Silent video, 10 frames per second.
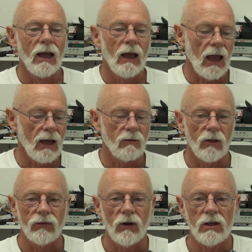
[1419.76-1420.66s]
and
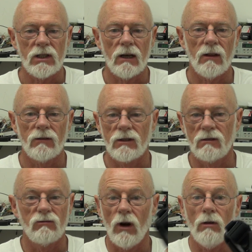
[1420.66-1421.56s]

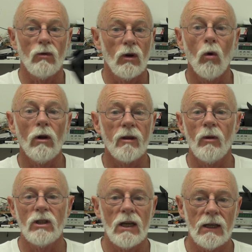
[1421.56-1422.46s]
throw all of them
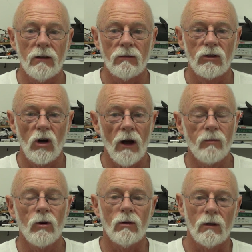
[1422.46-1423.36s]
on your head. Try
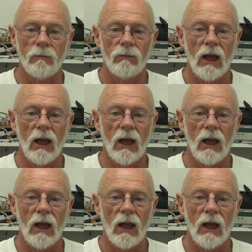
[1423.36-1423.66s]
them all.